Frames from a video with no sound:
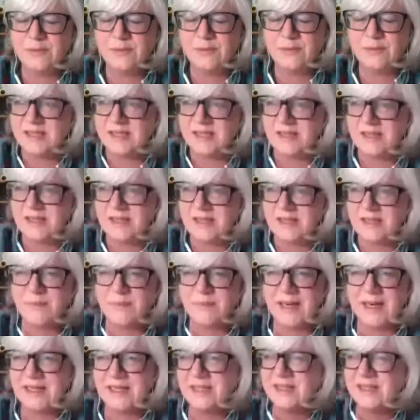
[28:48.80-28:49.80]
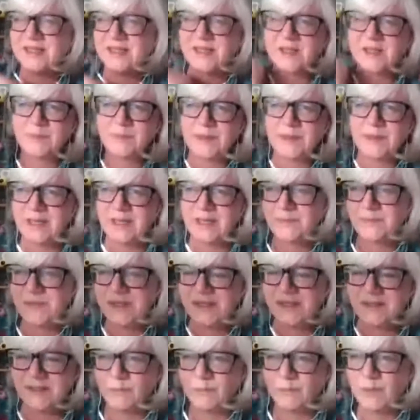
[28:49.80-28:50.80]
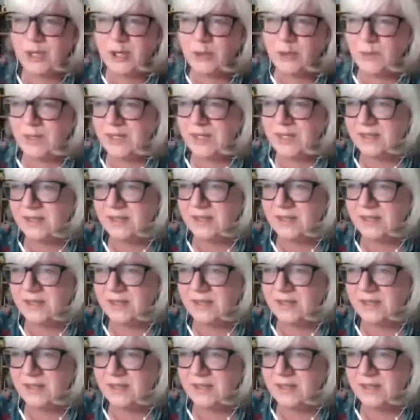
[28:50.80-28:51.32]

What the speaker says: because mine is split up season 101, season